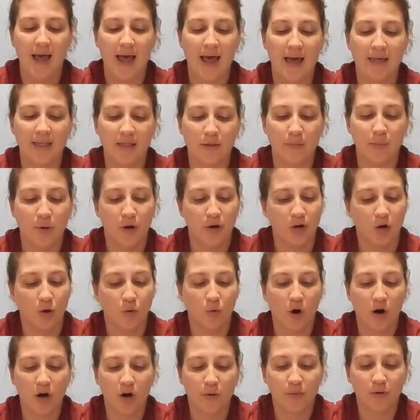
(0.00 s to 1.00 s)
and then put your
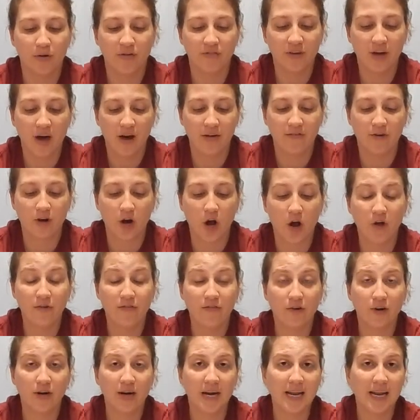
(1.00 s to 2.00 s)
waterproof cover
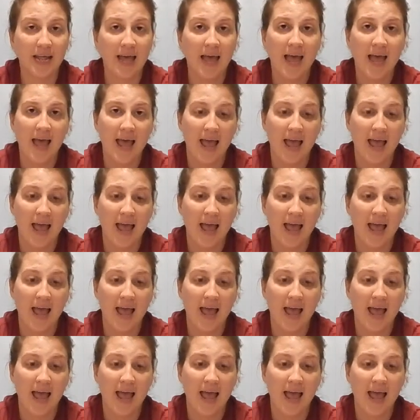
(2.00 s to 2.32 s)
over it.